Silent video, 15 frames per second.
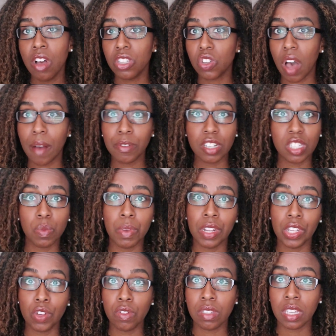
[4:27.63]
So I've just
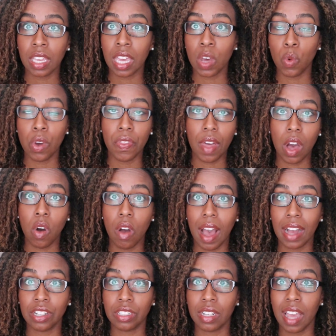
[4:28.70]
been using it without
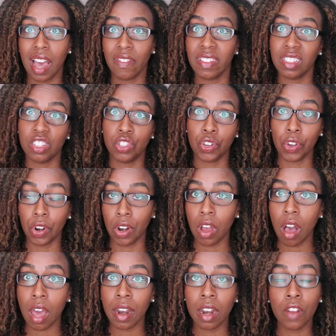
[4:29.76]
actually having to turn it on.